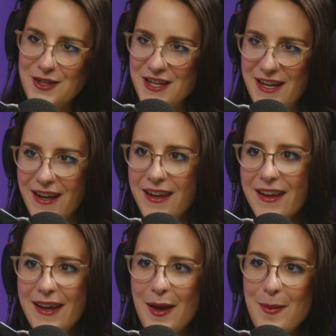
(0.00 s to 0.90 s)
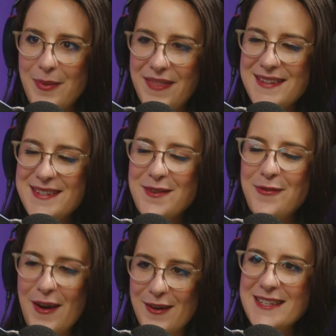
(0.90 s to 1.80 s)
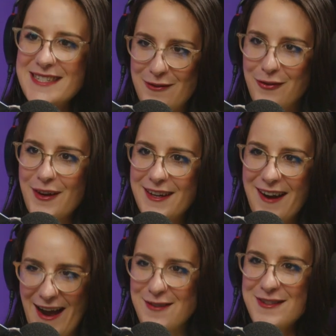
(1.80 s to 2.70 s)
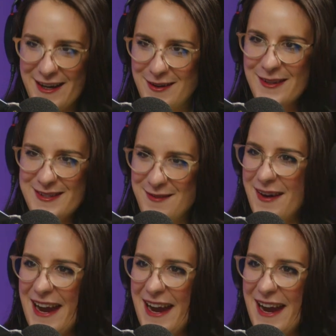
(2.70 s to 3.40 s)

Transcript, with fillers: much ink but this is a very different kind of technology,